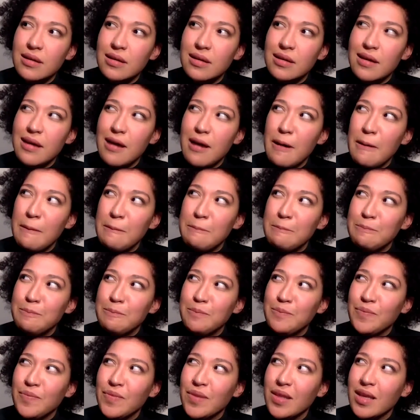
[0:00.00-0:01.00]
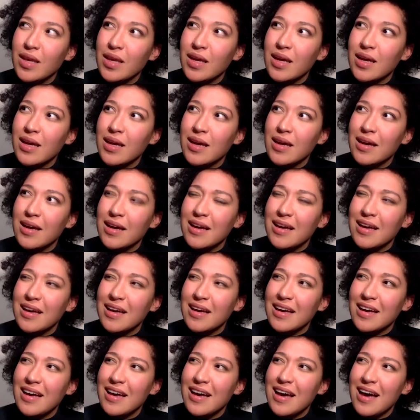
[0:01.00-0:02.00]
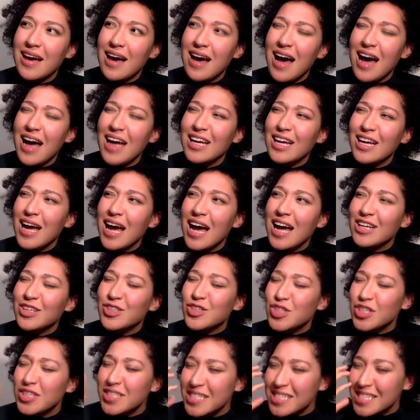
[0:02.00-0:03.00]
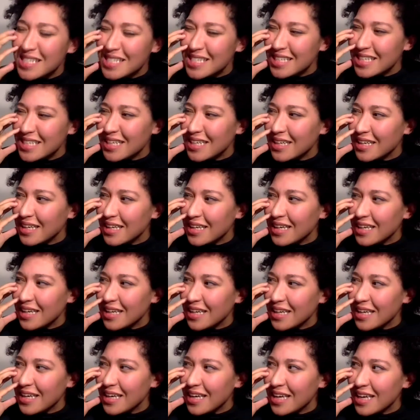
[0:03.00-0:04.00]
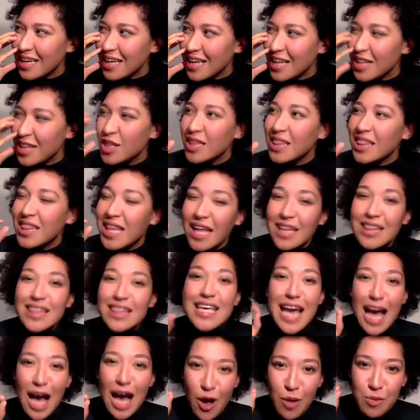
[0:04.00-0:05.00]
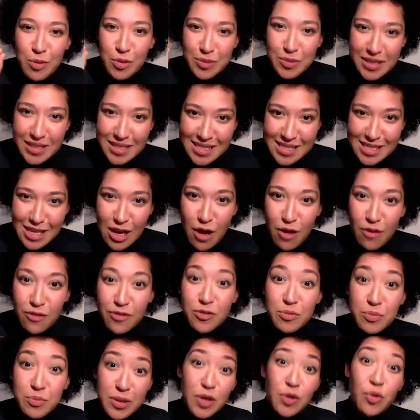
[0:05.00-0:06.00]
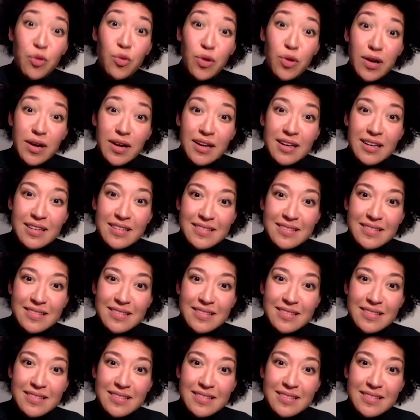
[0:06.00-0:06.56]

um, I, I just, and let the album itself be a work